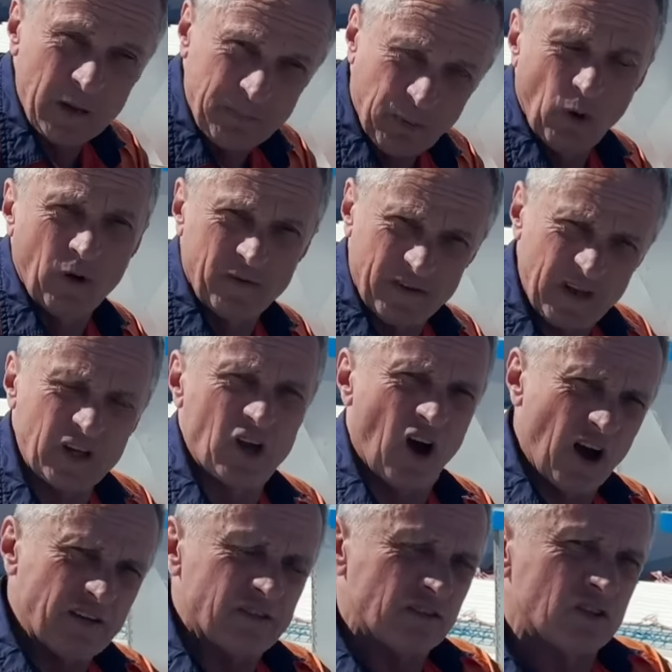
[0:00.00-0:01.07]
important that the
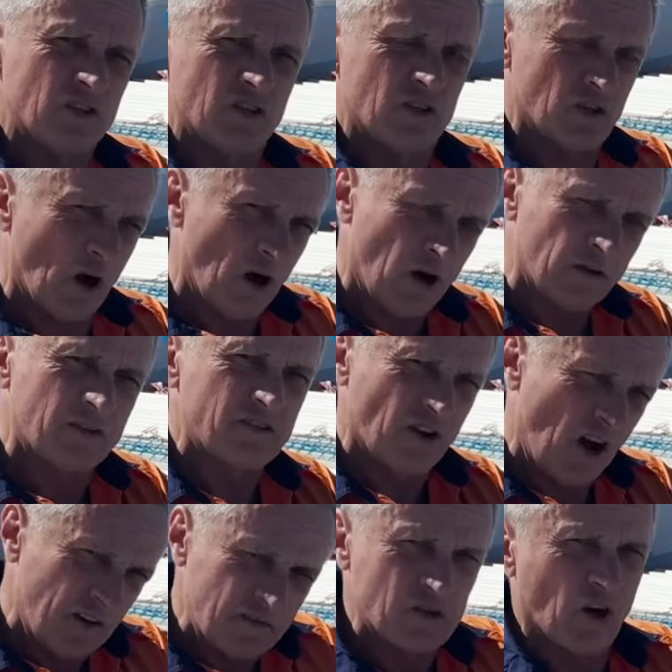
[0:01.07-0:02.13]
guys on
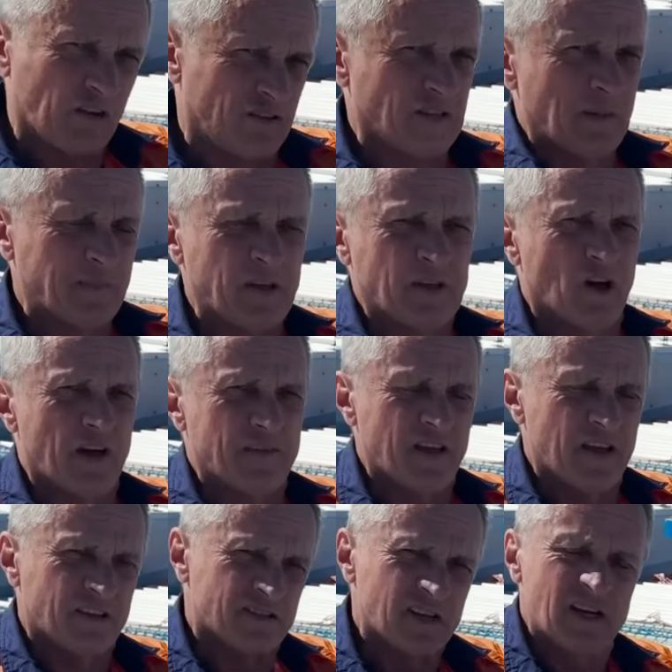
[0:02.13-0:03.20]
site have got something like
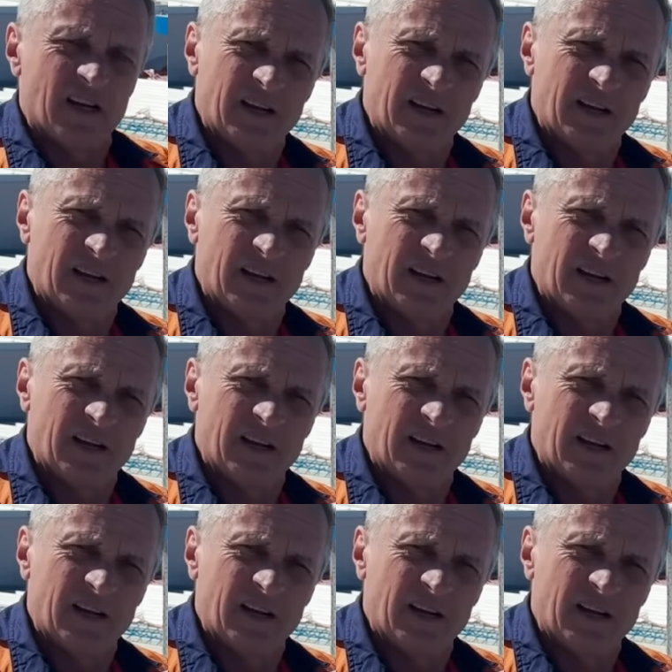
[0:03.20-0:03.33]
this.